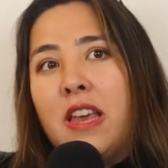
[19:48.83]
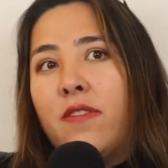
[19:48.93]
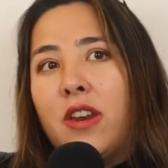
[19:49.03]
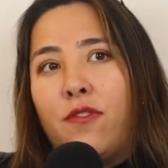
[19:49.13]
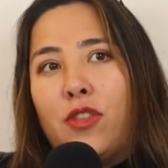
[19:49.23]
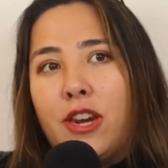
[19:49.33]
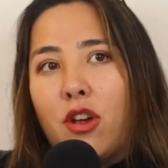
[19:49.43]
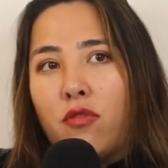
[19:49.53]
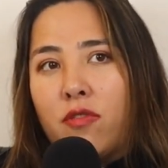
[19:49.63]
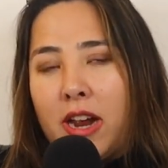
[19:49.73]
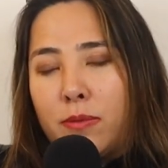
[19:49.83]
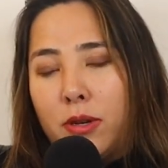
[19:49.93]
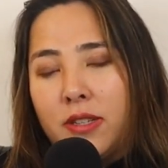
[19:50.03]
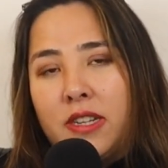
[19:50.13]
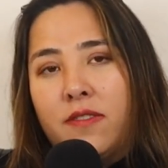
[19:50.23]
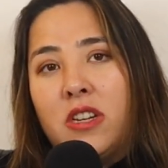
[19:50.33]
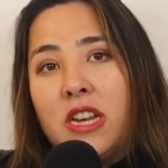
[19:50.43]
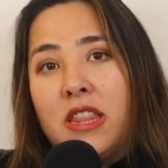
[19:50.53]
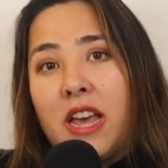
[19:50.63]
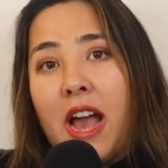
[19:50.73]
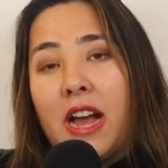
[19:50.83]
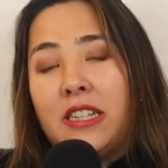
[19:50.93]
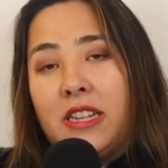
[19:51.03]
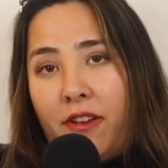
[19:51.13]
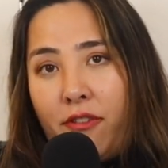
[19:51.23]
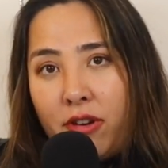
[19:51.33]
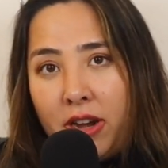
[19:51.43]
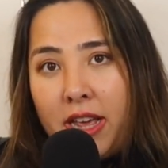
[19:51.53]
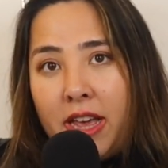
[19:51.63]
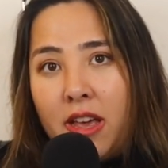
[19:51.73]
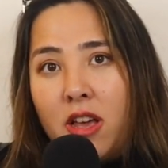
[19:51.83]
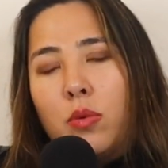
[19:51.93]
even if they don't react positively, they act differently,